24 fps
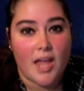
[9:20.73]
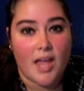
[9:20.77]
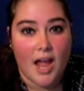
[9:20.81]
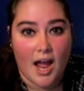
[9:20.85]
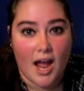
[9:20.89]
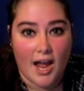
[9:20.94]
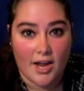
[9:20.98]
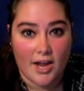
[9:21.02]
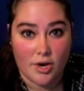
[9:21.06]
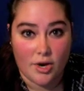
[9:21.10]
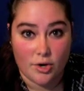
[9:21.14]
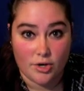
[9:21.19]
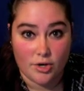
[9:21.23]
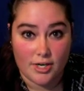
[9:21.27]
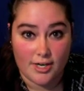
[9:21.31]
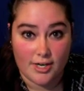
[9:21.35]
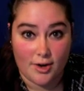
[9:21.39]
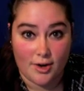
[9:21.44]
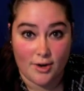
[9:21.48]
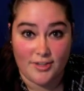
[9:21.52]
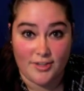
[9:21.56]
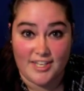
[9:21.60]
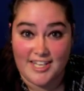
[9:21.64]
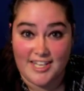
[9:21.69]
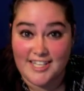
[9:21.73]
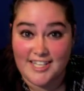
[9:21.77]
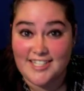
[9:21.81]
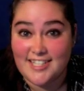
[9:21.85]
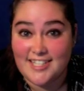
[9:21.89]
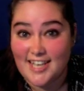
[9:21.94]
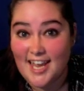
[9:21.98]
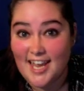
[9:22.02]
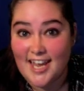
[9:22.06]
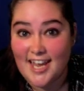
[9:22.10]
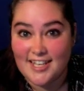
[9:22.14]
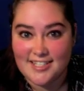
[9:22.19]
I heard it on the
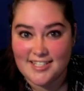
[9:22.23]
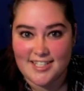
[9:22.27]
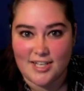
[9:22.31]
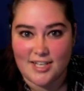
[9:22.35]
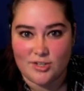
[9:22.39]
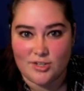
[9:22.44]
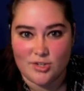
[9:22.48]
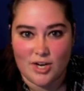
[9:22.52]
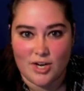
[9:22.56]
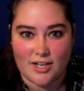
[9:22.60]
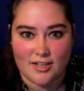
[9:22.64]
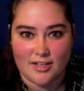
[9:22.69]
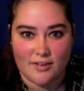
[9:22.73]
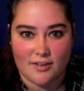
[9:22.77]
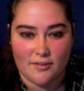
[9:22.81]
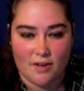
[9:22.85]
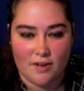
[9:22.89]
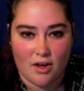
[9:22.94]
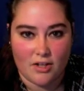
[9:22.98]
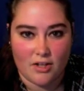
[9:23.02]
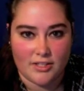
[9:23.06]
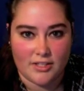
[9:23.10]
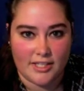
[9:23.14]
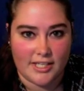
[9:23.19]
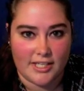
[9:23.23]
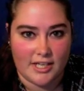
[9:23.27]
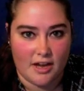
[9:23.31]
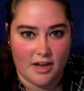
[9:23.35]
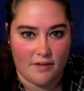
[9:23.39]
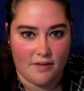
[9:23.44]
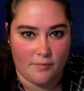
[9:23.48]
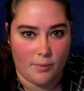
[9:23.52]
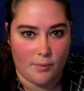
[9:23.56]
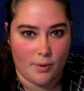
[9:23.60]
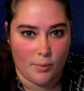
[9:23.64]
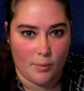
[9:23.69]
Easy A soundtrack, oddly
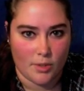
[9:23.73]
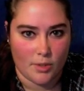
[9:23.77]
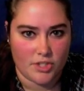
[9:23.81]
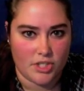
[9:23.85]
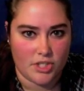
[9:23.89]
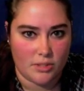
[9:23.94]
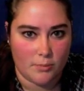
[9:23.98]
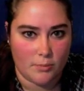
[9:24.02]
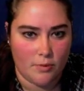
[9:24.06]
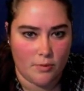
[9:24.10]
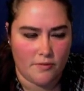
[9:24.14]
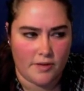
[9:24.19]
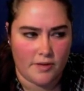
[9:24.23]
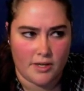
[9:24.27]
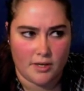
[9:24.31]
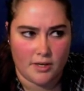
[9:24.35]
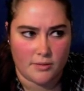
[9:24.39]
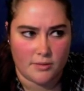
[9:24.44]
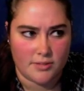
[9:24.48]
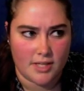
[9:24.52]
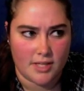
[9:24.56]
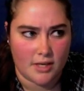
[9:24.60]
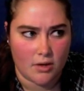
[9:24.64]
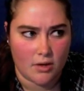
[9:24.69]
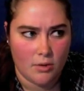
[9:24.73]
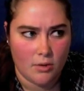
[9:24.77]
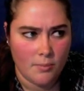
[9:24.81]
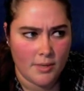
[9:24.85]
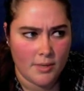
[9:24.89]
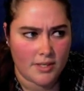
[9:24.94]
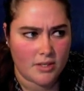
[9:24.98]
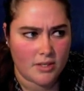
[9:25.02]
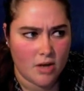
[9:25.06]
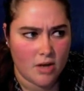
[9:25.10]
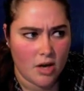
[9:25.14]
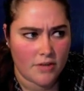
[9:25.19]
enough. We were watching the movie, and I was like, oh
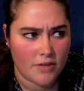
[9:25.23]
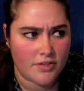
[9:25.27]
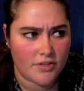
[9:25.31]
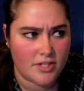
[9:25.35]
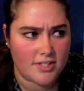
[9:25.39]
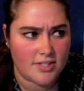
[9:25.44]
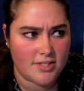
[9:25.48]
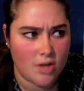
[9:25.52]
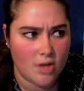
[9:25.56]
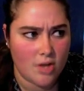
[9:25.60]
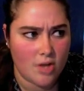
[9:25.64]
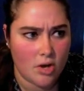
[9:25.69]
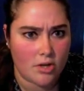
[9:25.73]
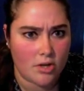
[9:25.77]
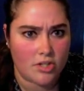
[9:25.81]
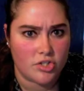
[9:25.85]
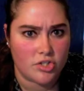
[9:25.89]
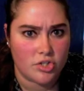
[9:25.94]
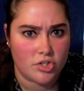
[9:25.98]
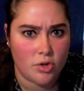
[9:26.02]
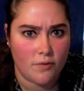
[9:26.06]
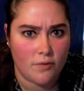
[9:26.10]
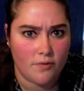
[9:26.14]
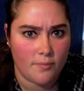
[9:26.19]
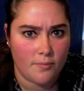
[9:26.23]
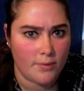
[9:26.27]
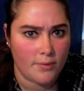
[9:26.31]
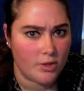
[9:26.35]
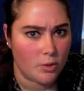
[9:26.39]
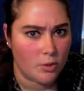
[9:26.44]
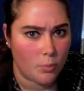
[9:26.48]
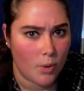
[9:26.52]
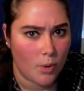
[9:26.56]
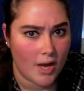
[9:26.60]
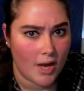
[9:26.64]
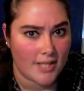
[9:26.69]
my god, this song is so
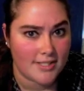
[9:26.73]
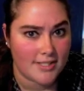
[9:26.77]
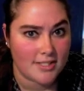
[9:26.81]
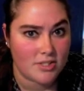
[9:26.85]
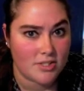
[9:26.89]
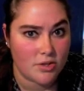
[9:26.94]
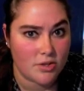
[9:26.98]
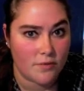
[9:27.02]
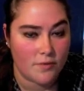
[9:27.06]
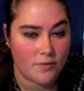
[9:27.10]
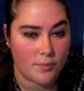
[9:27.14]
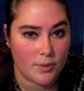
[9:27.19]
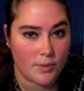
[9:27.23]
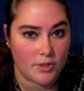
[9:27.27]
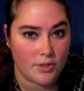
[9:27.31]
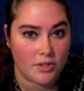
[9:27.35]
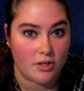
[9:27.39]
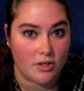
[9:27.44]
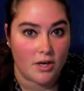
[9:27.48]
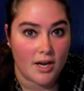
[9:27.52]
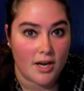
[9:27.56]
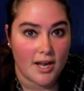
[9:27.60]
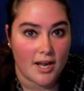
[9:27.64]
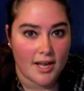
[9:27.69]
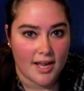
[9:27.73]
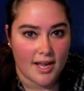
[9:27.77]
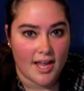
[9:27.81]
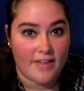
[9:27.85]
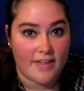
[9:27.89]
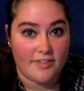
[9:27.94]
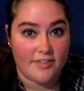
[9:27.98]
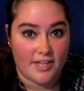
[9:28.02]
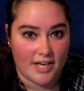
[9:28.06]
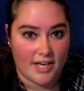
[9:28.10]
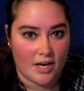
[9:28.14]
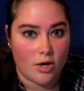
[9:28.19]
familiar. Why is this so familiar?
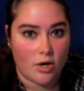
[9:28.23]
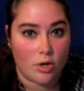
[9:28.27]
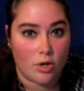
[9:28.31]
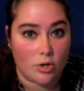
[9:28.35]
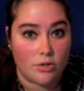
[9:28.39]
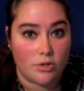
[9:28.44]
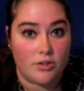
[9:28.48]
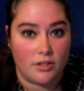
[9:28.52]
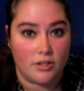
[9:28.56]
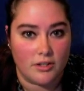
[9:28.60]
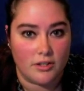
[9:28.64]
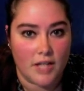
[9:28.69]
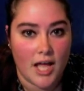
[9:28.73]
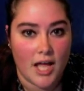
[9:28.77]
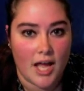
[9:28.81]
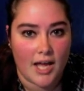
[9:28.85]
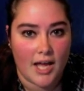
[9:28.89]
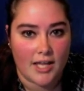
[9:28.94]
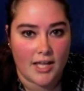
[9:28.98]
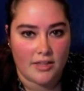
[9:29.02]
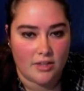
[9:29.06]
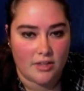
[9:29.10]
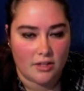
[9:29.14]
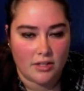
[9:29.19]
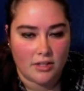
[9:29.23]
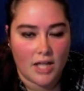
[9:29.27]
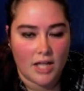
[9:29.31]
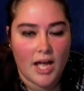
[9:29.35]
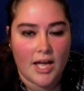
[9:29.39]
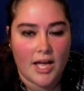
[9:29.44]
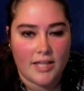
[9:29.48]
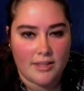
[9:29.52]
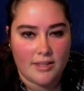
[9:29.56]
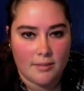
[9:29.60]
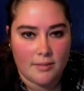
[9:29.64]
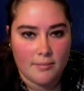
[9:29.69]
And then I heard the line
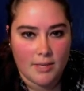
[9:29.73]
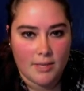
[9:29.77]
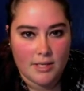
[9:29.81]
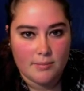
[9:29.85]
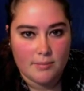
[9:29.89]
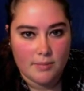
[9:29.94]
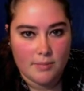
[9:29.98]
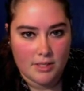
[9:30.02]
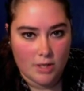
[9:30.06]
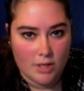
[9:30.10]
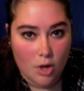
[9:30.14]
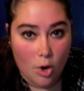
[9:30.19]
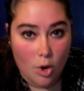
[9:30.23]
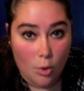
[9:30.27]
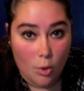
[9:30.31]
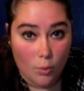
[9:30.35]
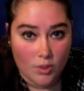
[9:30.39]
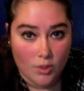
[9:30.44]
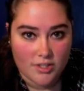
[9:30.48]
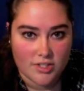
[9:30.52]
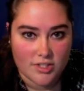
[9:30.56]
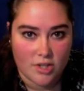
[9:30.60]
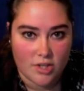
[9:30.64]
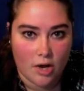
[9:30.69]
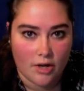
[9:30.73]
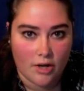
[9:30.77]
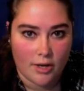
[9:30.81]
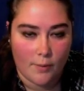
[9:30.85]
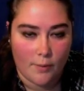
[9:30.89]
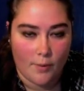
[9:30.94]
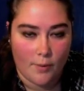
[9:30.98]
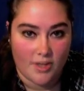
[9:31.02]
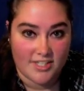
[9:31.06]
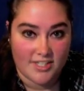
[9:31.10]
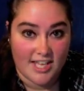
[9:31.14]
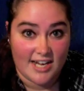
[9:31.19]
that made me know what song
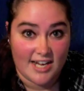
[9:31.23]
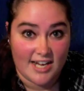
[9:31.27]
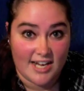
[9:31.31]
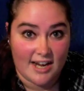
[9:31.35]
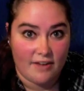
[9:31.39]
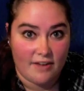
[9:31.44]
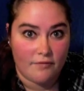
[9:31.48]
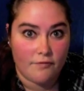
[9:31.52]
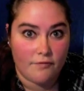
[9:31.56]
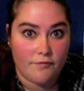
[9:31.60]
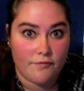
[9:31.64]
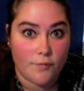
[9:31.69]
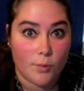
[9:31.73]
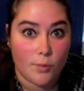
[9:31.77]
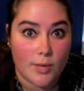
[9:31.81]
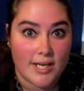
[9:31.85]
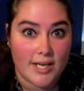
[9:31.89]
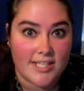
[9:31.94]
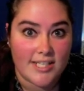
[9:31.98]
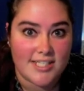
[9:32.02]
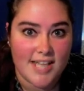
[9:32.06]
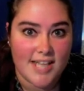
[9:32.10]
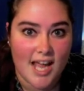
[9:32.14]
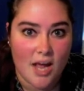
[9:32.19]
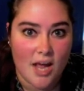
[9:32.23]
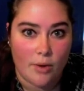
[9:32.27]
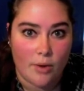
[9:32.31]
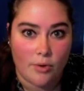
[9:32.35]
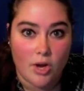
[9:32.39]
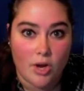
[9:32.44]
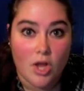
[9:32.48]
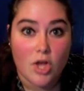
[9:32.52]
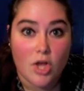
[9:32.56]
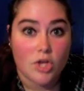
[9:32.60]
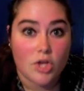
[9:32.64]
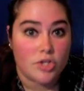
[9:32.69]
it was, and I freaked out.
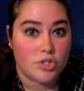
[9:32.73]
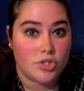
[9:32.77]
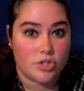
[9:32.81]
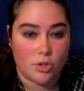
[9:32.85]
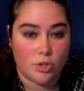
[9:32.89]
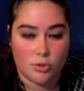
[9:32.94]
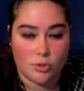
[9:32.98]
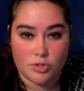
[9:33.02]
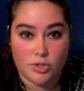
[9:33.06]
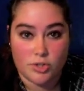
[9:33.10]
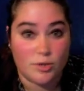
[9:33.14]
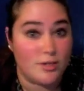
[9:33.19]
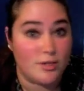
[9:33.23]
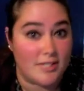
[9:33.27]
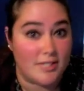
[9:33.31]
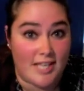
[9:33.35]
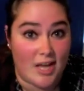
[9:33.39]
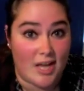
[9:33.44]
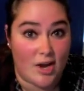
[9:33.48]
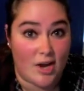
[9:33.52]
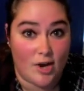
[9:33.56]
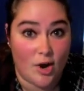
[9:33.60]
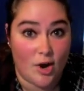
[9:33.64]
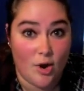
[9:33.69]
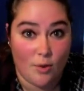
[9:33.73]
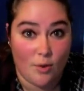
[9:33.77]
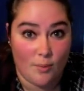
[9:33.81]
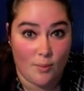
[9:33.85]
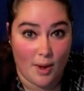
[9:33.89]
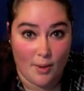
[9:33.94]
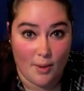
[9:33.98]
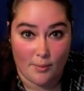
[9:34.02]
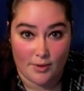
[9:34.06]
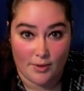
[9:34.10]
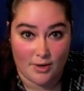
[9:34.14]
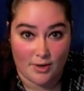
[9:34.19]
So as soon as I got home,
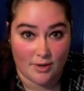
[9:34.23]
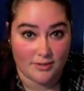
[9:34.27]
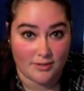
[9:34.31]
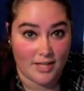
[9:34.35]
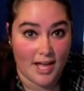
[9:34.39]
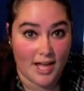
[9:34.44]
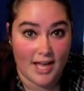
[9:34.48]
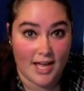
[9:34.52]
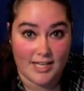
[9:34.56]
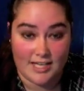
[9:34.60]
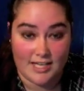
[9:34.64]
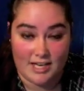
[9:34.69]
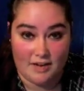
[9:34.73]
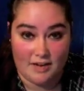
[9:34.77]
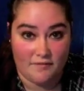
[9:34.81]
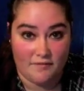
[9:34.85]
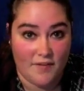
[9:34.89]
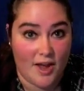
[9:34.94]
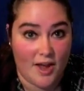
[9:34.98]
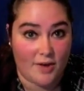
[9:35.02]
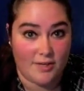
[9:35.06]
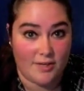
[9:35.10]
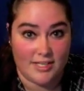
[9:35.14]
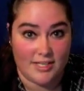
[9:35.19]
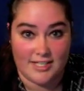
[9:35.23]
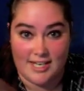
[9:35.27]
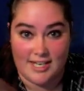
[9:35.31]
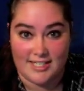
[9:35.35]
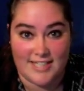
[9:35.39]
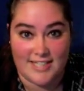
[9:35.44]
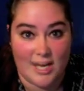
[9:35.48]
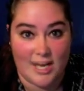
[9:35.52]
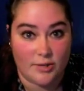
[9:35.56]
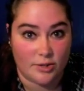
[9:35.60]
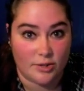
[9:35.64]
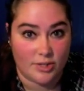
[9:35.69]
I went online, and I found it, and I
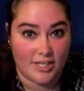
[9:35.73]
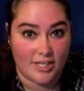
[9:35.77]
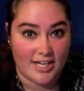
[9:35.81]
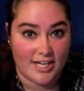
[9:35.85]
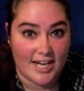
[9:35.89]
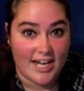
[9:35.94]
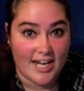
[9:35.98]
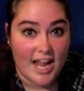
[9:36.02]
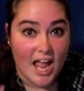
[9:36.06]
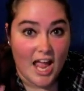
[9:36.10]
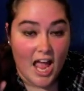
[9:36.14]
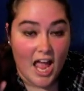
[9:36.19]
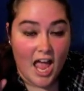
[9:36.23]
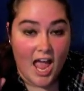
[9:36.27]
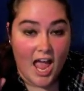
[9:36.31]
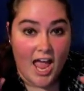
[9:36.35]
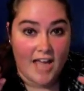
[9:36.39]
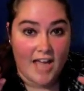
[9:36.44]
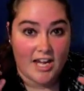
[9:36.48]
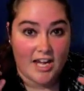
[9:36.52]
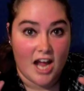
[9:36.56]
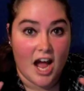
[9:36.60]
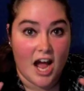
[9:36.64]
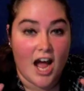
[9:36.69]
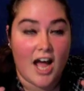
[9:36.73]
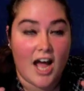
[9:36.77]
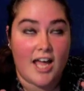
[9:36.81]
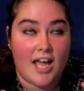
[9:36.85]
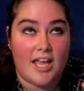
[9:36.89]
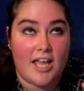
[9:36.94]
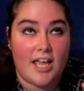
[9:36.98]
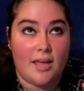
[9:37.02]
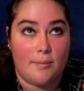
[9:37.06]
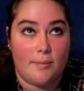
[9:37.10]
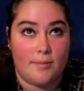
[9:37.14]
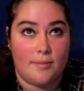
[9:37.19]
downloaded it, and
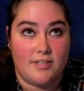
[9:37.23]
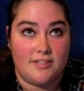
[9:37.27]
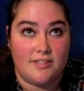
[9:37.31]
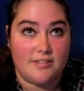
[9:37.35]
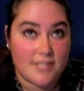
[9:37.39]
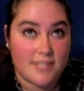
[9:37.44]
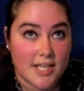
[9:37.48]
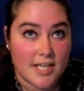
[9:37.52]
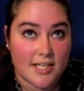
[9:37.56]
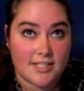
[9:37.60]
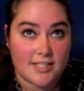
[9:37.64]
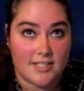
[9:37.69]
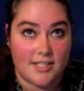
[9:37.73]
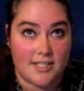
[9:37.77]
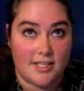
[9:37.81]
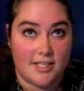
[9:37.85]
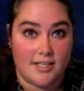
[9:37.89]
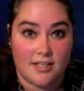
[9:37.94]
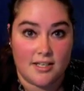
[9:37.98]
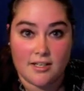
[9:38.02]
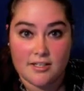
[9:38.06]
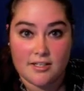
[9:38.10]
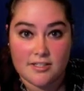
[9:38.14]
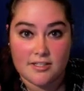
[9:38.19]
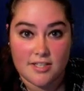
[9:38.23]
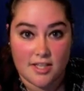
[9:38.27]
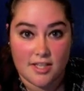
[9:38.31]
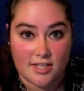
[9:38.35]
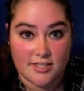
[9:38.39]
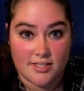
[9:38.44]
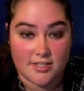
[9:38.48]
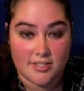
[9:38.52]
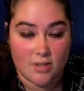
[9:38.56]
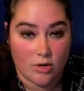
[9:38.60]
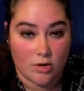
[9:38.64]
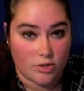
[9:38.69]
I am addicted to
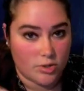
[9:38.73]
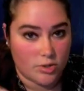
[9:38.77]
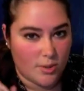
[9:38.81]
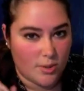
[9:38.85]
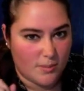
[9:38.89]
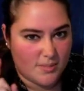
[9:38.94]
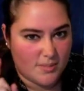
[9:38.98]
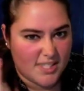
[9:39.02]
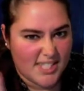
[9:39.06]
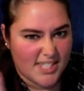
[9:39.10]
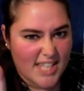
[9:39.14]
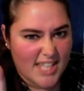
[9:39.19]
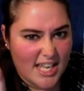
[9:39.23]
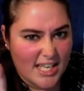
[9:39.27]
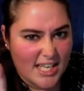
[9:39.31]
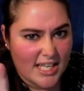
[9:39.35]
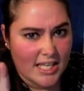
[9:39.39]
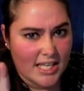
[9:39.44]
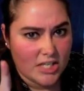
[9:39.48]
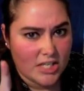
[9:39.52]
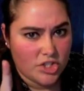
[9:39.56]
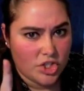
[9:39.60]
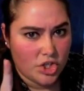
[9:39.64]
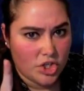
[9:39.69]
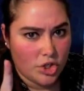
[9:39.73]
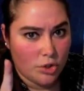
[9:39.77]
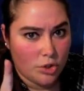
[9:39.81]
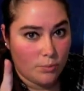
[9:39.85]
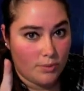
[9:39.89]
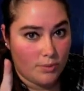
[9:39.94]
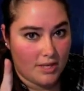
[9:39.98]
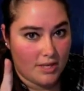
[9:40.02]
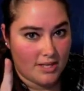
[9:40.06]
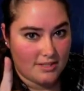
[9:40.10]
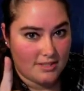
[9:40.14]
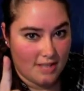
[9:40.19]
this song. So I'm sending it to you
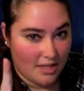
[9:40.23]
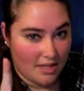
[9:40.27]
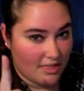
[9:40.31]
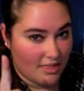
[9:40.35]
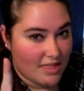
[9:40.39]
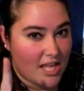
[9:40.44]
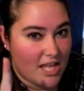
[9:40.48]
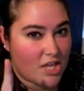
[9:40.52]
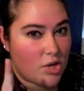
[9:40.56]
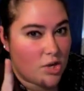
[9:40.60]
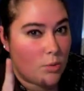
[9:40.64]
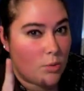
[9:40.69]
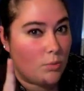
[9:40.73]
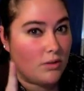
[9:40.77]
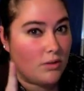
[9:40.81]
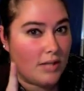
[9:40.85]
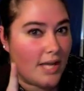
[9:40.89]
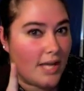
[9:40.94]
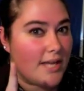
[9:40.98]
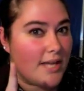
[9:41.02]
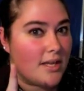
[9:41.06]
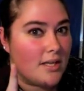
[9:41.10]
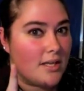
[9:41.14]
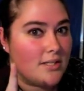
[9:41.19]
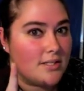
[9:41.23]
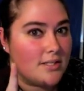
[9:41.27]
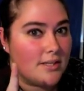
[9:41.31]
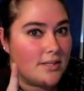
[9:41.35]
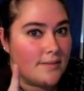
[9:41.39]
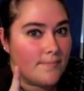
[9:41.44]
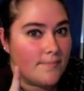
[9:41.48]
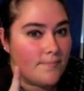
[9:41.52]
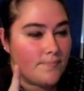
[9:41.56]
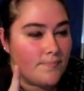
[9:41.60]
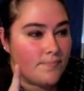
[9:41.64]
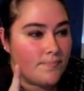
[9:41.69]
because I think you will like it.
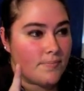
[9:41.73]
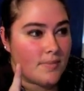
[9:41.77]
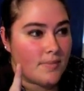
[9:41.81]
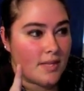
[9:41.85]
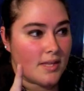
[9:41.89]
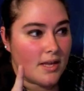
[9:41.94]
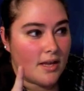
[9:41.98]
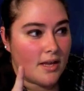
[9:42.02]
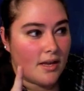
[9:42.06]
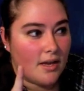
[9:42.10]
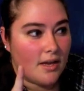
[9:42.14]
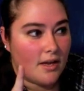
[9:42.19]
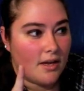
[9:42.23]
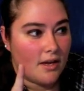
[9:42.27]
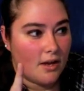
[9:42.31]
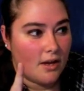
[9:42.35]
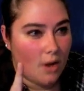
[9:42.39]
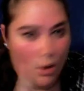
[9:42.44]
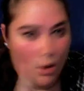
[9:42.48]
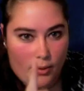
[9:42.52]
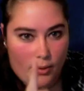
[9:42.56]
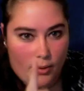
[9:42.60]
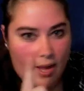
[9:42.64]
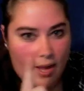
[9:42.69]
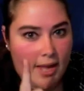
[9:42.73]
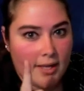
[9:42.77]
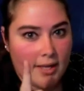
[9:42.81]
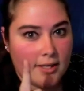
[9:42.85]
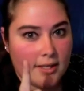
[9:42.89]
Okay.